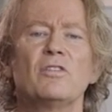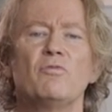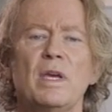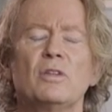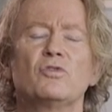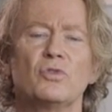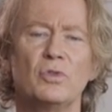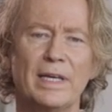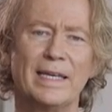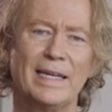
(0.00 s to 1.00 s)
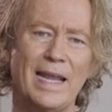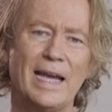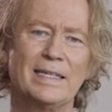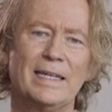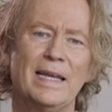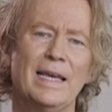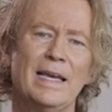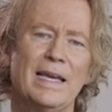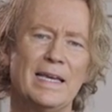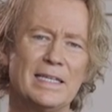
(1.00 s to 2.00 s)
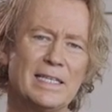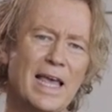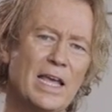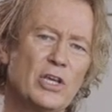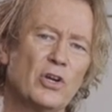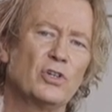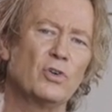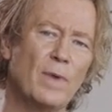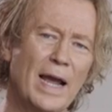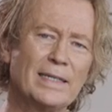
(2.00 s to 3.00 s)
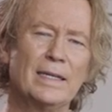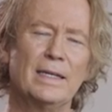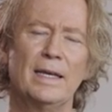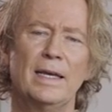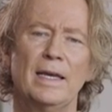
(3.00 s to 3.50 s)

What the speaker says: of being truly connected is that you're directed,